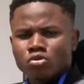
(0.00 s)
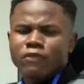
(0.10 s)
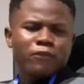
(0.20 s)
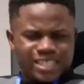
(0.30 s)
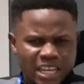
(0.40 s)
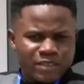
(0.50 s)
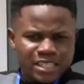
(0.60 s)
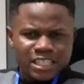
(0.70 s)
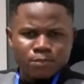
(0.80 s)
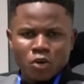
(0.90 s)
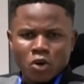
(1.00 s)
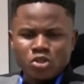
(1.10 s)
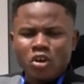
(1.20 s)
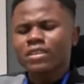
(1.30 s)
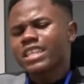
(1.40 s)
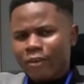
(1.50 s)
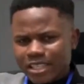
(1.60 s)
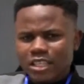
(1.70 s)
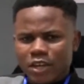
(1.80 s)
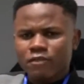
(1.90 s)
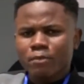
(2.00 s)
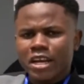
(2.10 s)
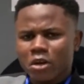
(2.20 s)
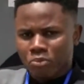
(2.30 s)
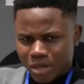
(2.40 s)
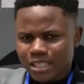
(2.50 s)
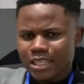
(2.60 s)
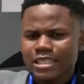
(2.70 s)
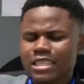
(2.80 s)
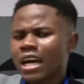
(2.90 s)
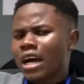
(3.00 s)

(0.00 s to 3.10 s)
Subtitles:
for services because of the directive given by the president,